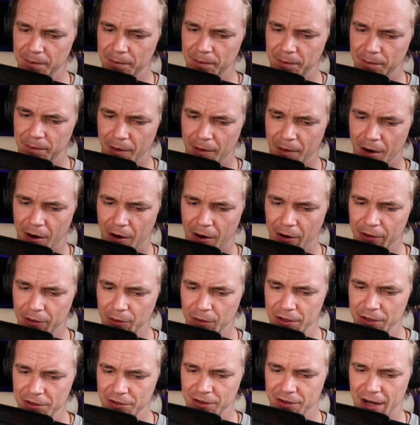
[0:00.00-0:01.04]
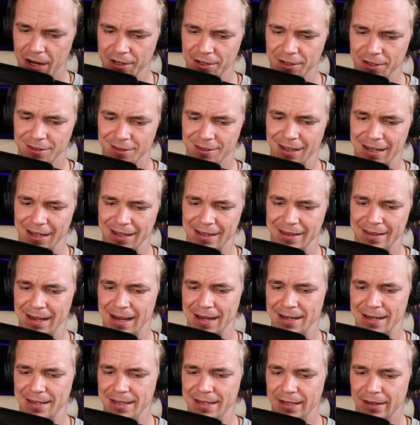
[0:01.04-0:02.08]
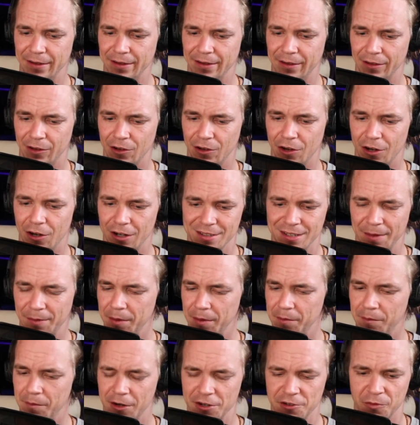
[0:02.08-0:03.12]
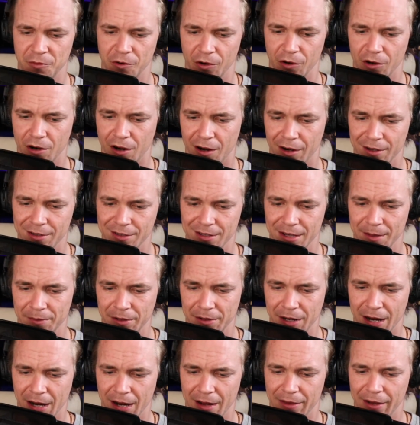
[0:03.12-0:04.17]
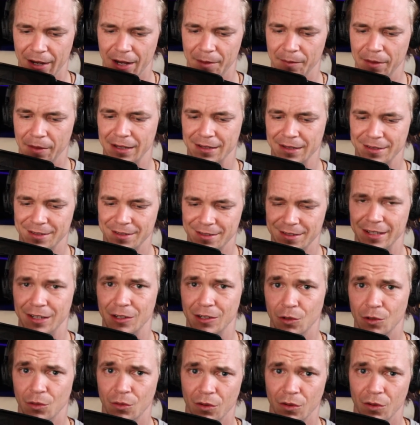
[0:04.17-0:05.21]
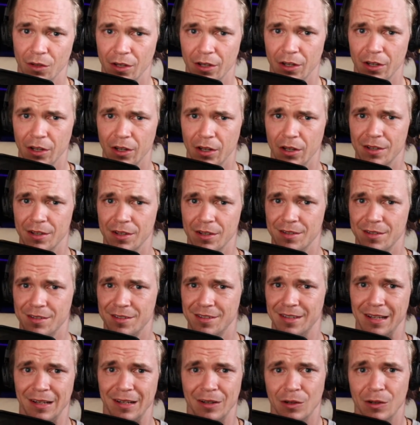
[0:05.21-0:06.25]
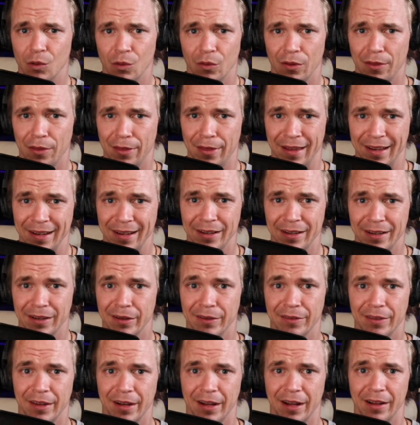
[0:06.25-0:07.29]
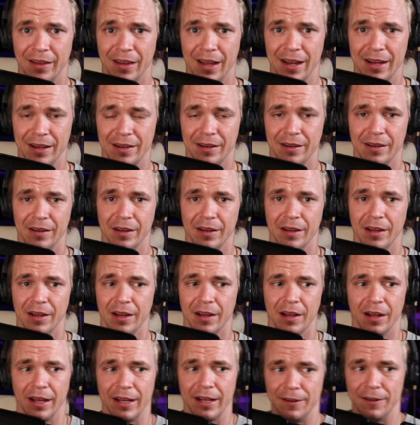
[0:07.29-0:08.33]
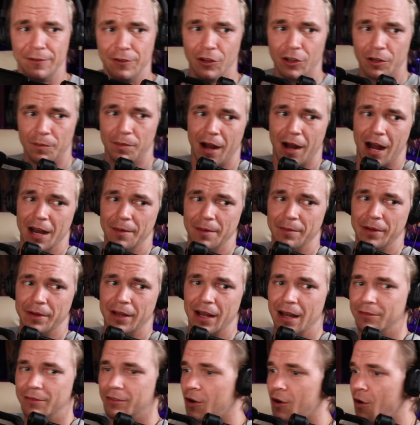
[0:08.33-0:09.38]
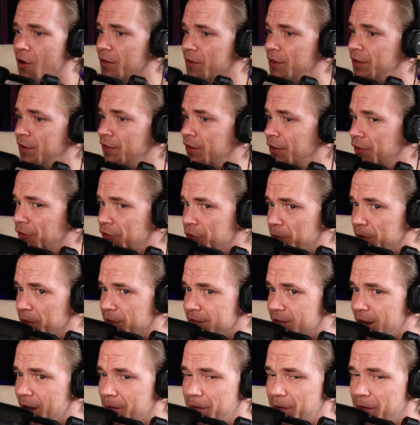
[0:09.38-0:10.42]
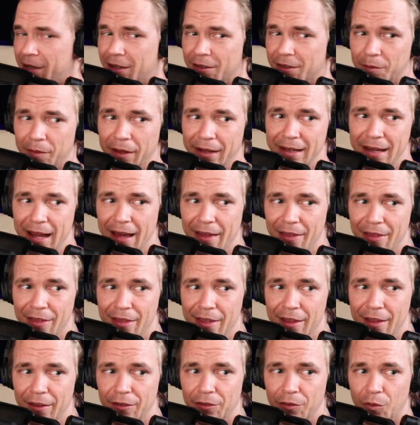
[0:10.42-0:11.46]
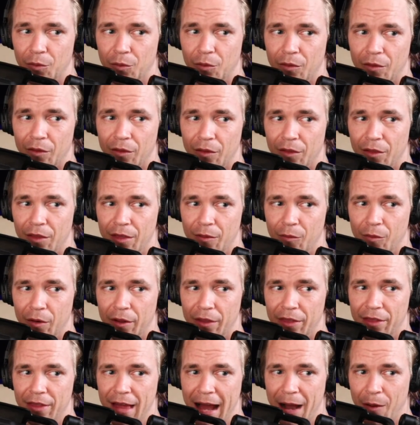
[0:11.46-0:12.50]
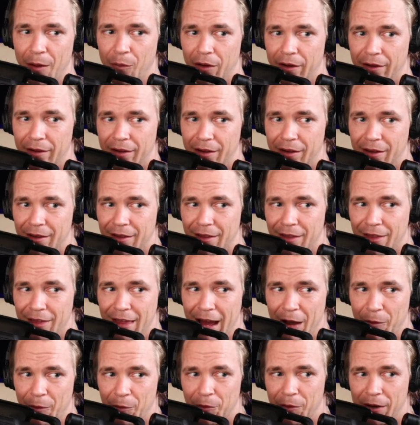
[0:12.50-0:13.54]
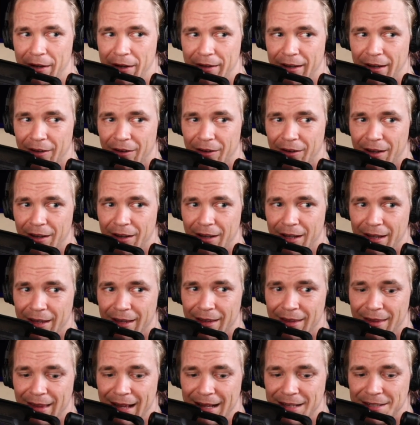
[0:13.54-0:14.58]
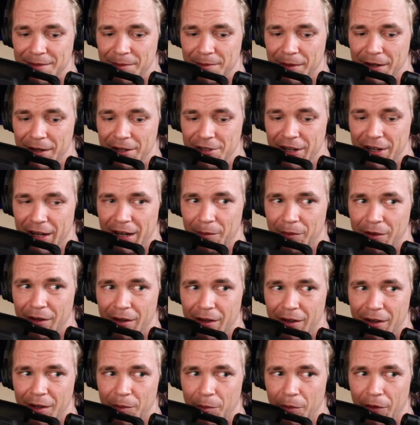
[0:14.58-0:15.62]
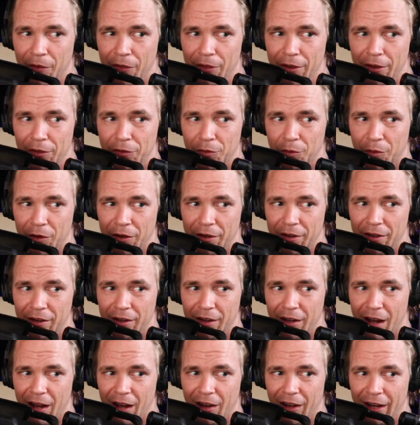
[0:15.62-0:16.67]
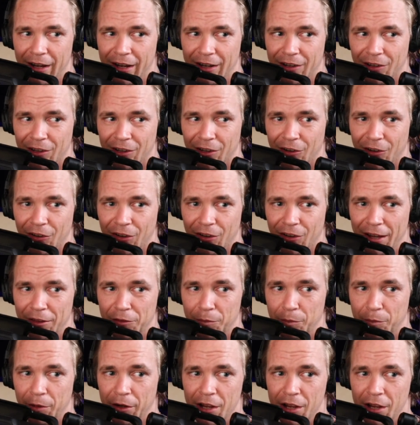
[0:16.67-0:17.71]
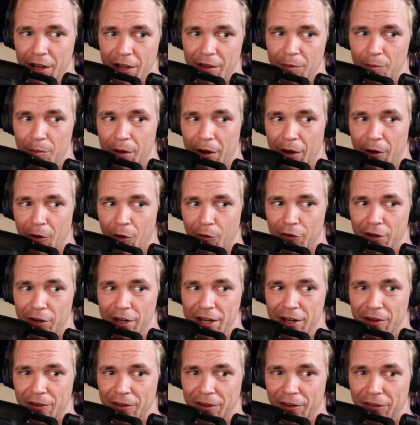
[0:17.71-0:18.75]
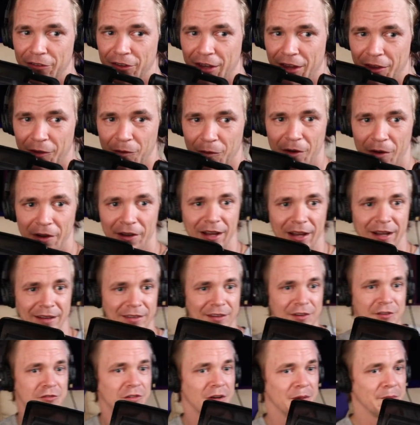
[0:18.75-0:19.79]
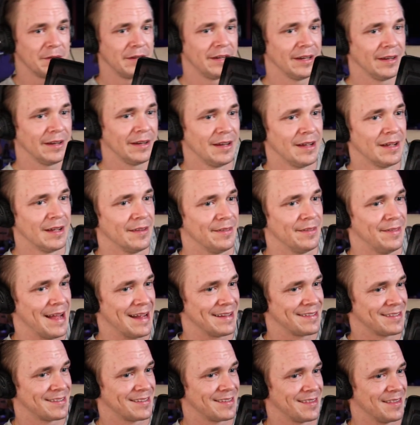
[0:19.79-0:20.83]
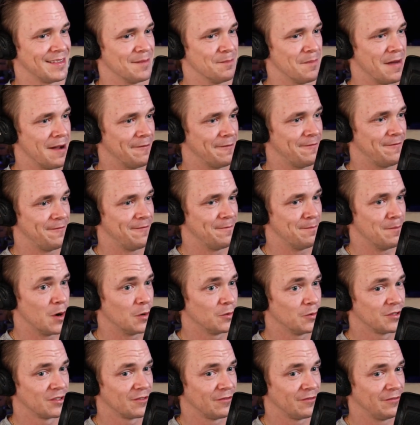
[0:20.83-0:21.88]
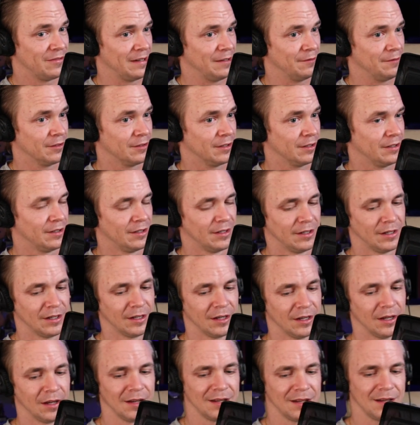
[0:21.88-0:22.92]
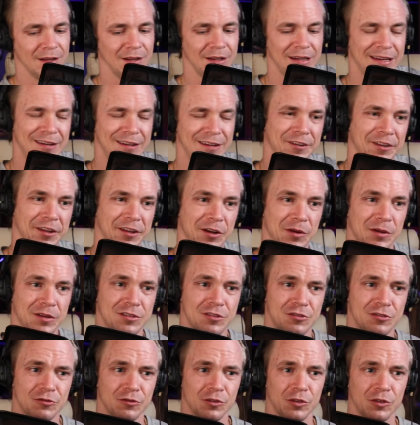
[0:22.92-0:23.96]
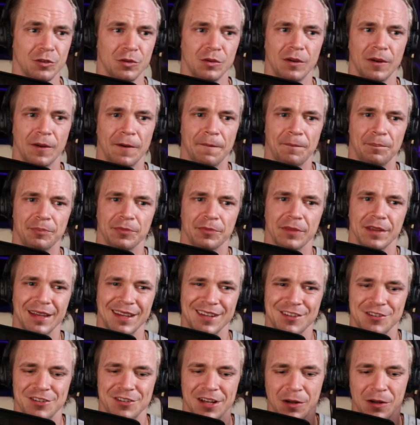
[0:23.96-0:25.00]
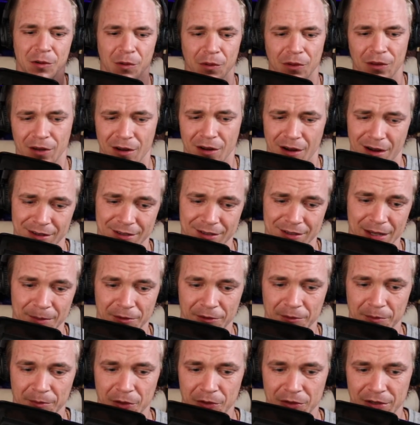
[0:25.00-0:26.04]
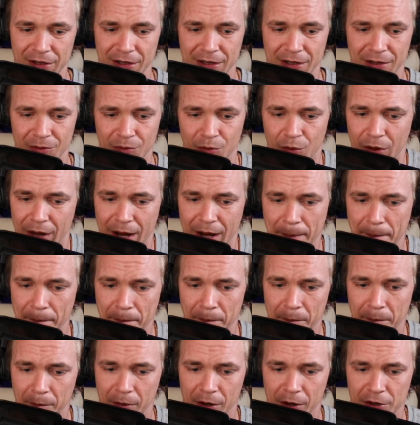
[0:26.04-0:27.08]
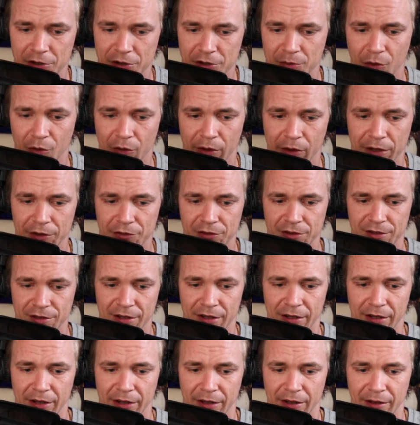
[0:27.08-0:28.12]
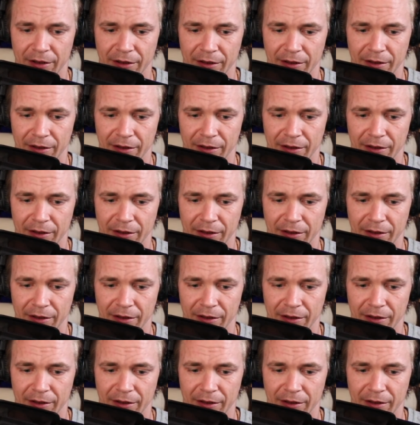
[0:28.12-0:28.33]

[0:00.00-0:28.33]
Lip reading: hard question. I just like the idea, the concept. I'm much more a concept guy than I'm like a single thing that I like. Like if you look behind me, I have all these instruments, not because I'm like, yeah, that one right there, that's my jam. But this one I like a little less. But over here, this other one, like the drum kit, that's my most favorite. Even though it's true, in general, the concept of music is what I'm much more interested in.